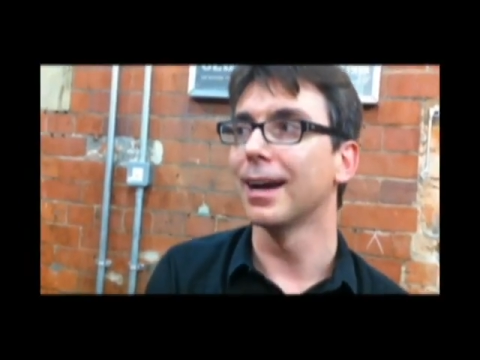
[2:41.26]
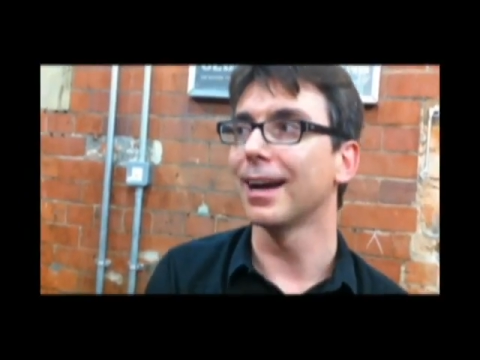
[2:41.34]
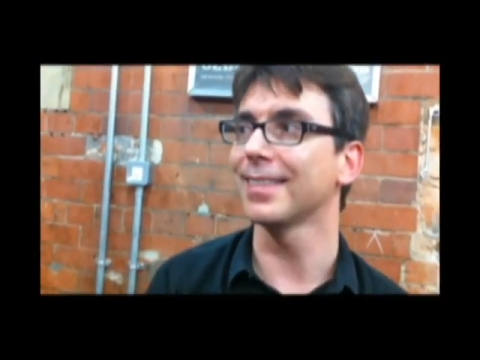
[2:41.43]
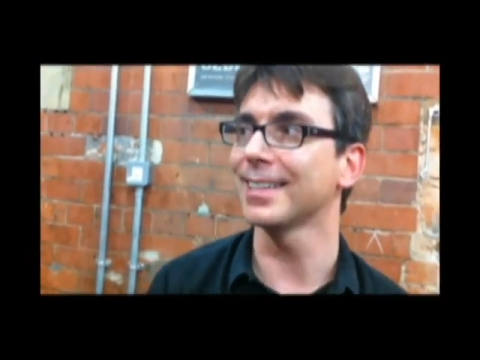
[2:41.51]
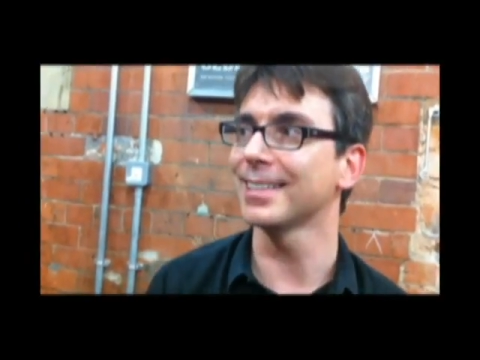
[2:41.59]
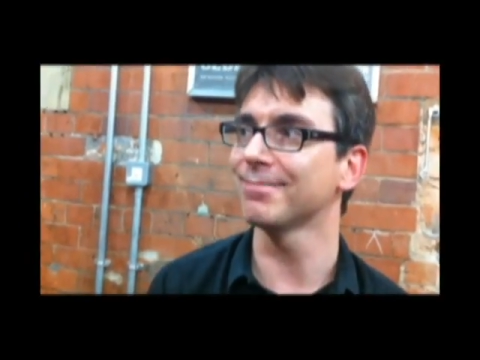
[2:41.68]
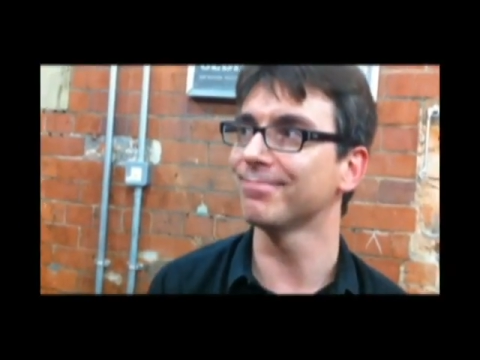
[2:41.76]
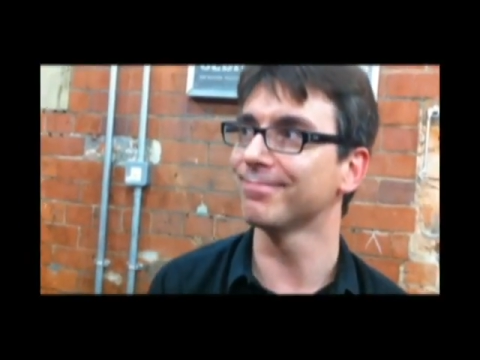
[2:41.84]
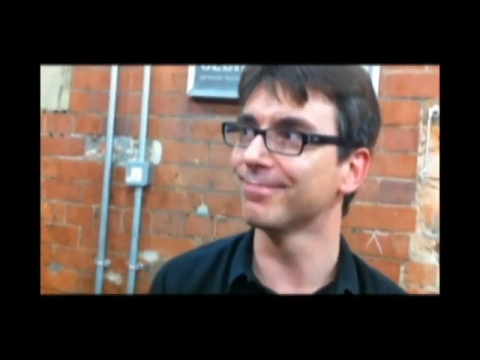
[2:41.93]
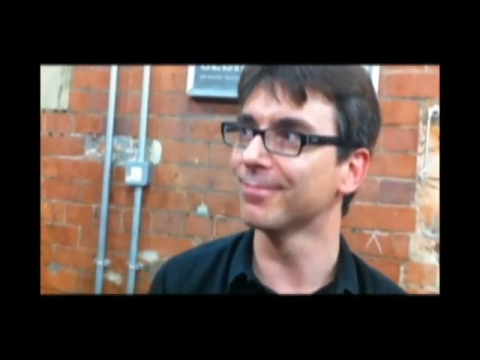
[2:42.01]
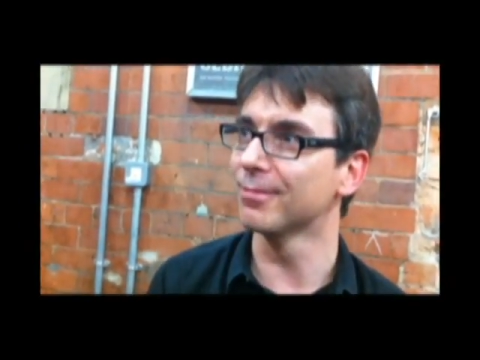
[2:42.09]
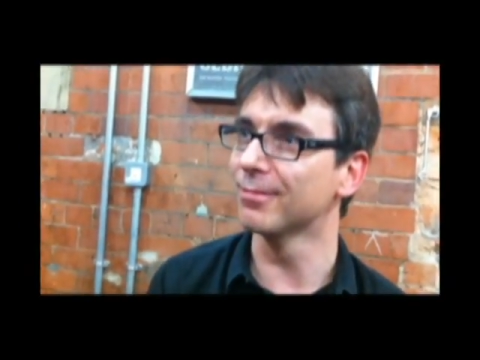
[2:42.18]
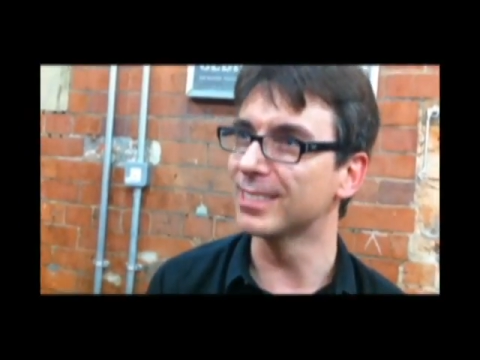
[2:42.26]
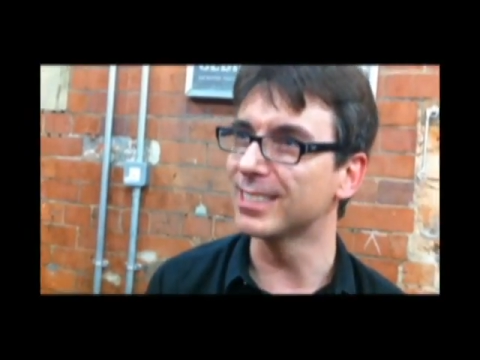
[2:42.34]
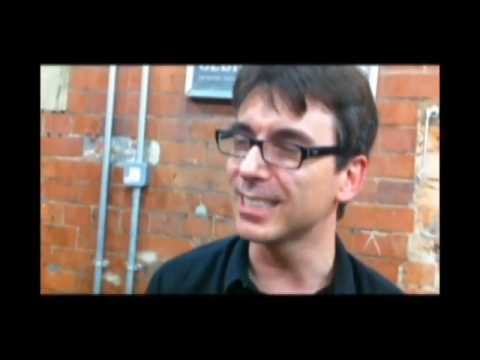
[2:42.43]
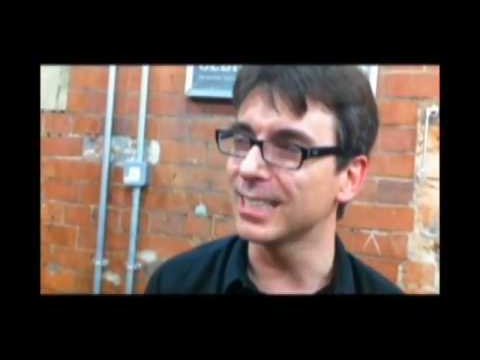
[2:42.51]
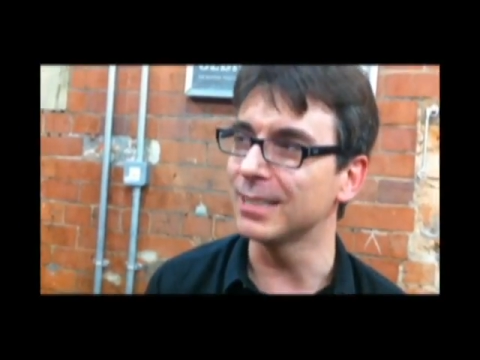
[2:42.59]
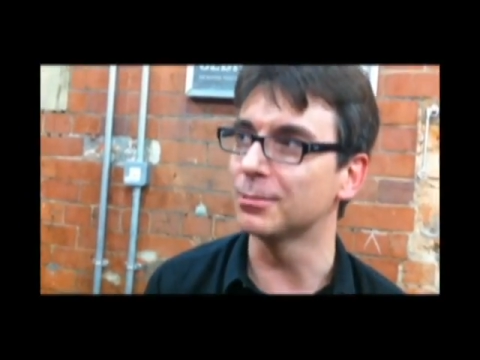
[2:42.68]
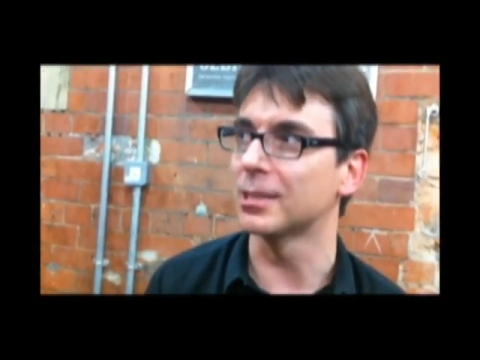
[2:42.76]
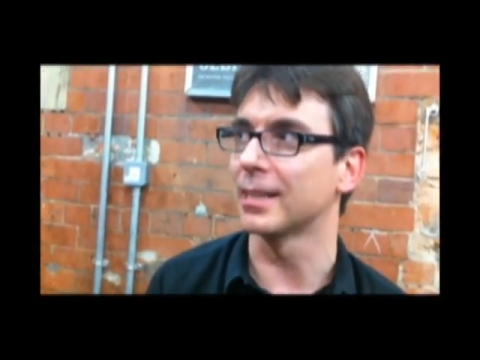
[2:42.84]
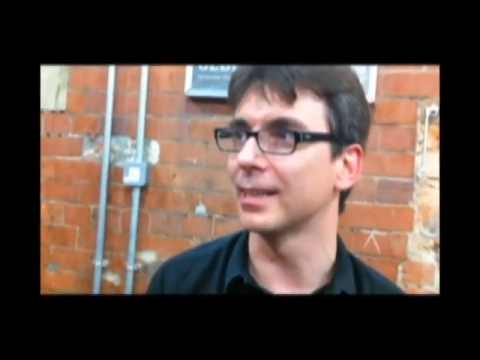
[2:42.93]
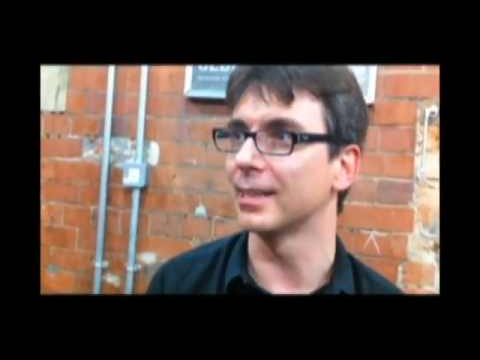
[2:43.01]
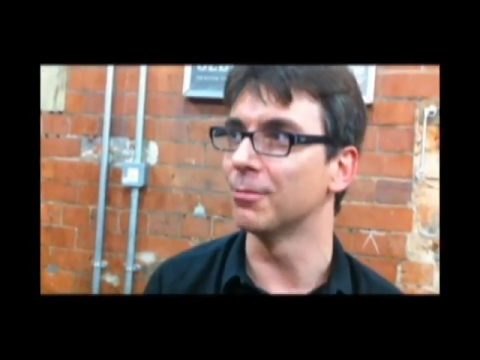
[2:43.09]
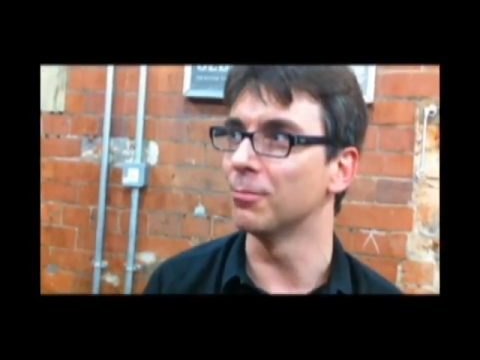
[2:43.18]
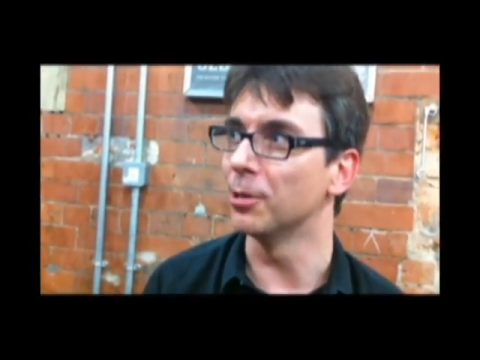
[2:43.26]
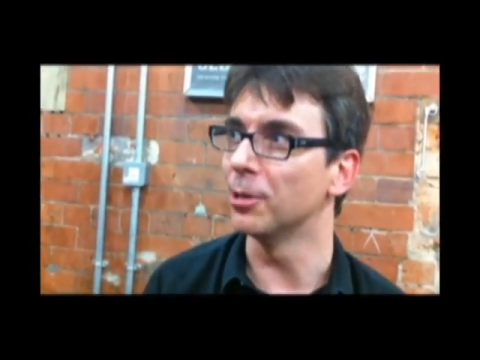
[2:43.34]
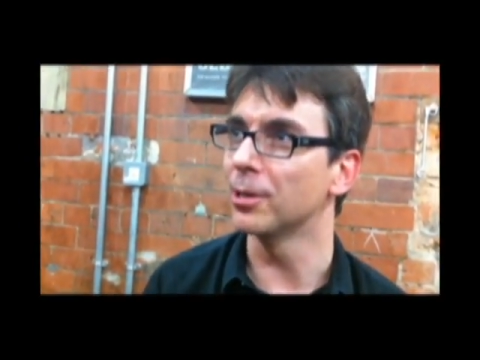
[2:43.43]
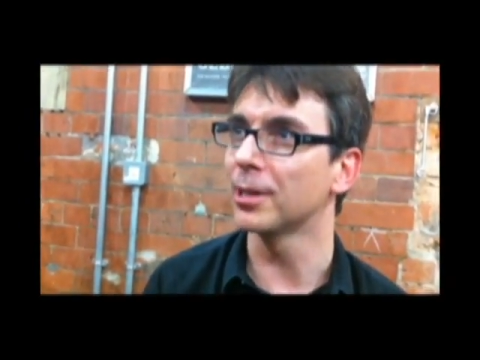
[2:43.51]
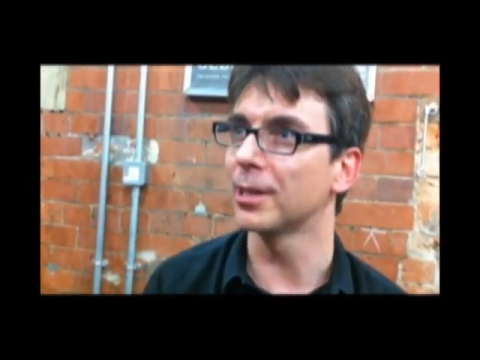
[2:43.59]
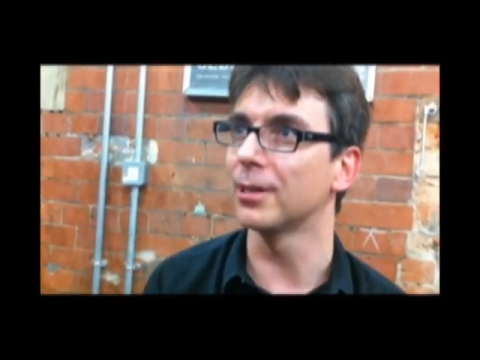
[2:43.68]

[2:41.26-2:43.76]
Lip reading: And that seems like it can work.